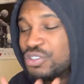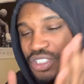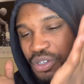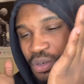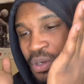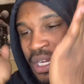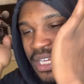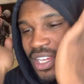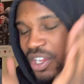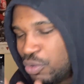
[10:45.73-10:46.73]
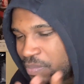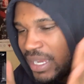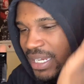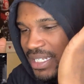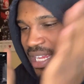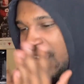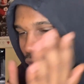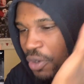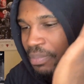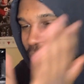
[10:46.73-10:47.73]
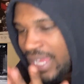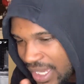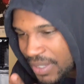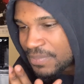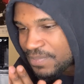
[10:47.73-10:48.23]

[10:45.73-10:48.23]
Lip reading: So you mean to tell me